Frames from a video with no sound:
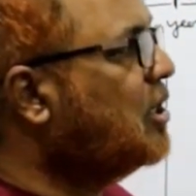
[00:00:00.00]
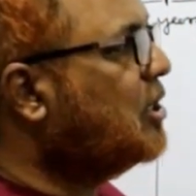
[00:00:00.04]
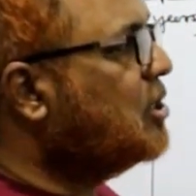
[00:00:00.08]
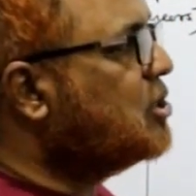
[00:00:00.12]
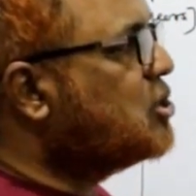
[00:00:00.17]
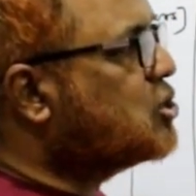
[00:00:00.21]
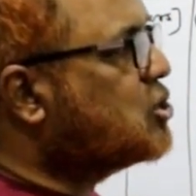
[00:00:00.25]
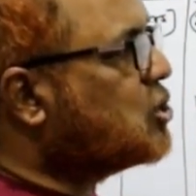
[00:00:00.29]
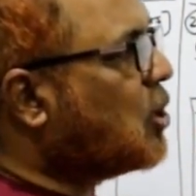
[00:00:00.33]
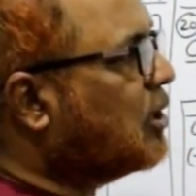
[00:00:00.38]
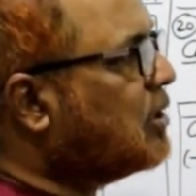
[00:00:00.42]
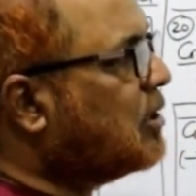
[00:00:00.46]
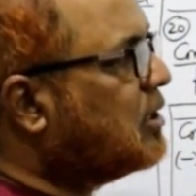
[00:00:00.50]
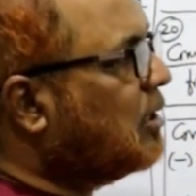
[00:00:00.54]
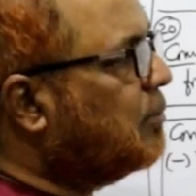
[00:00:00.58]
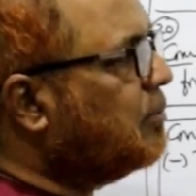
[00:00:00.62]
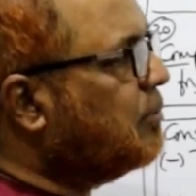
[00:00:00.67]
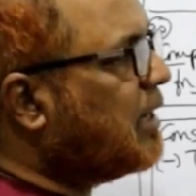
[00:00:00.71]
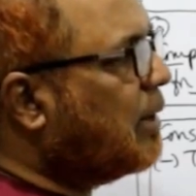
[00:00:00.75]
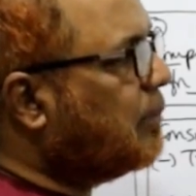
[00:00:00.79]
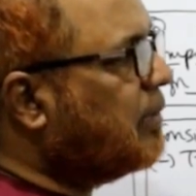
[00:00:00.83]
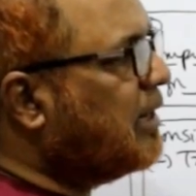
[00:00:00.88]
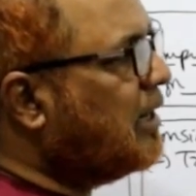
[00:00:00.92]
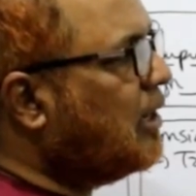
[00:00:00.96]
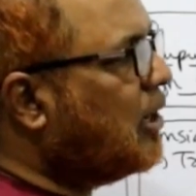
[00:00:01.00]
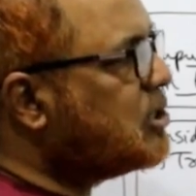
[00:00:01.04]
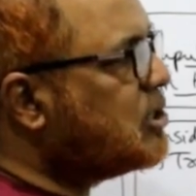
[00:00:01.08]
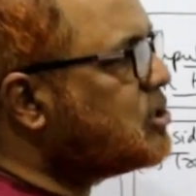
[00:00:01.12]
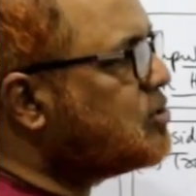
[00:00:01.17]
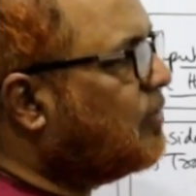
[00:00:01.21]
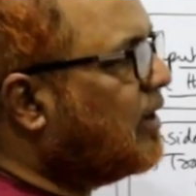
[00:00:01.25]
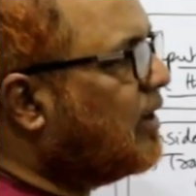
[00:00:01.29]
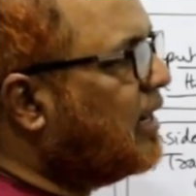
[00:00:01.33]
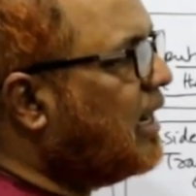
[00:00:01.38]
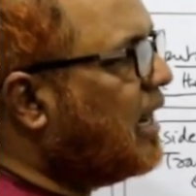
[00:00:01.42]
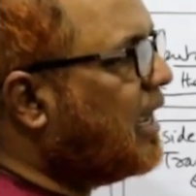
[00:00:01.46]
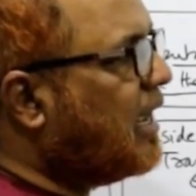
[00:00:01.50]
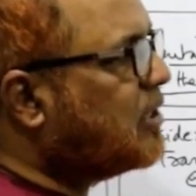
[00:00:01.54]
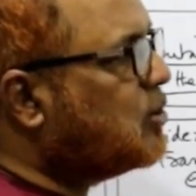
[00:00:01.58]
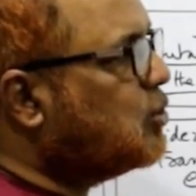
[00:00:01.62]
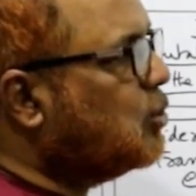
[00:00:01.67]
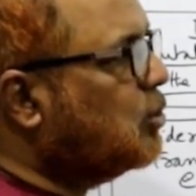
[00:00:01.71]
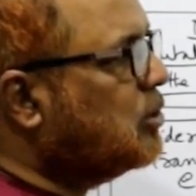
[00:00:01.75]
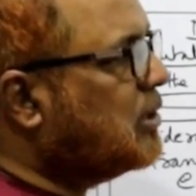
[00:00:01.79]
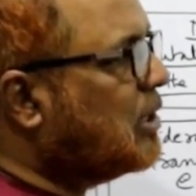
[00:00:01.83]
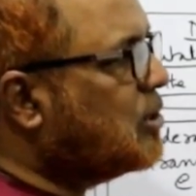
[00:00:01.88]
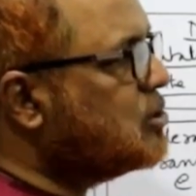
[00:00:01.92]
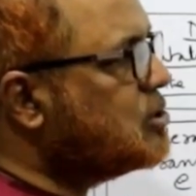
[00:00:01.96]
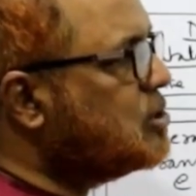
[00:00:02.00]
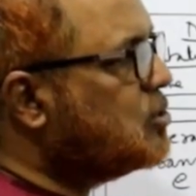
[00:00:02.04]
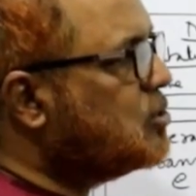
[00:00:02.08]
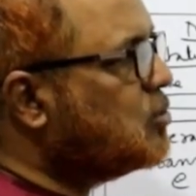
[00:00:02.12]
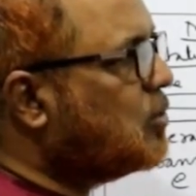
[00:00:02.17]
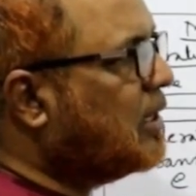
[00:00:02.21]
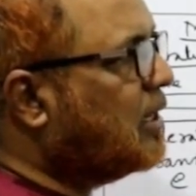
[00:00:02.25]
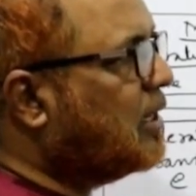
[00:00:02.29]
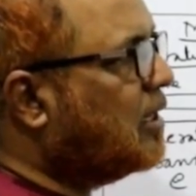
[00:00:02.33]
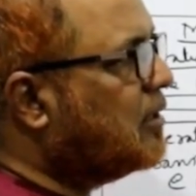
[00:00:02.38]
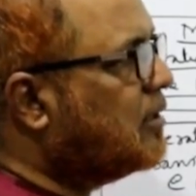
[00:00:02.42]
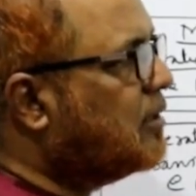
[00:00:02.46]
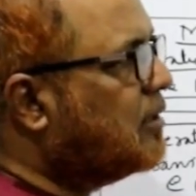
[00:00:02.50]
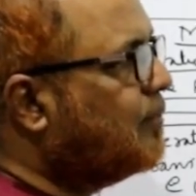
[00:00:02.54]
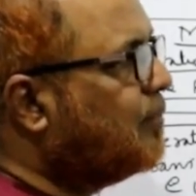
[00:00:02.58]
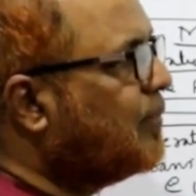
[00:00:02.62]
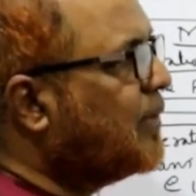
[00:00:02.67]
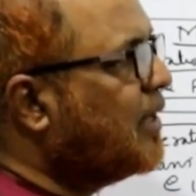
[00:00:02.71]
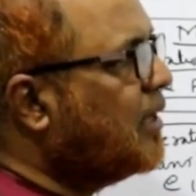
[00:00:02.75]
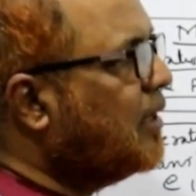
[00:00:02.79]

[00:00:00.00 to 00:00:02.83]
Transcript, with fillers: Short-term capital loss, 1 lakh 2,200.